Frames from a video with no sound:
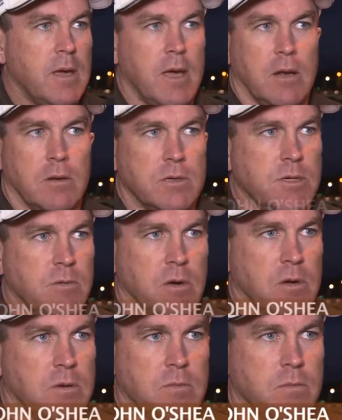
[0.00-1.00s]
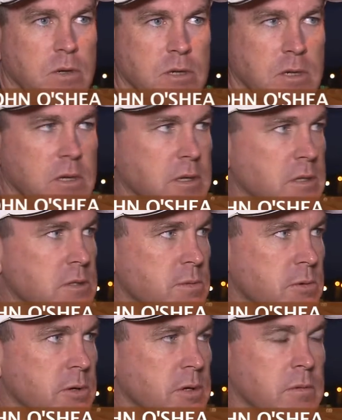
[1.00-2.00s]
Yeah, look, she worked brilliantly this
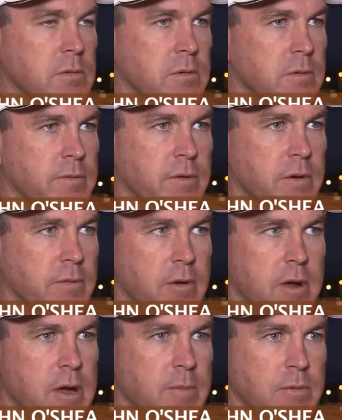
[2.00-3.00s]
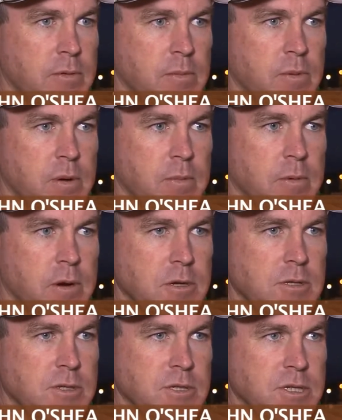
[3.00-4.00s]
morning. We were very, very happy with the
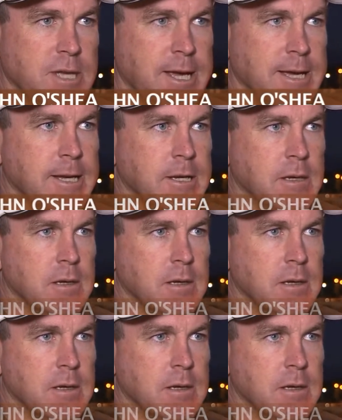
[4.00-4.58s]
preparation she's had.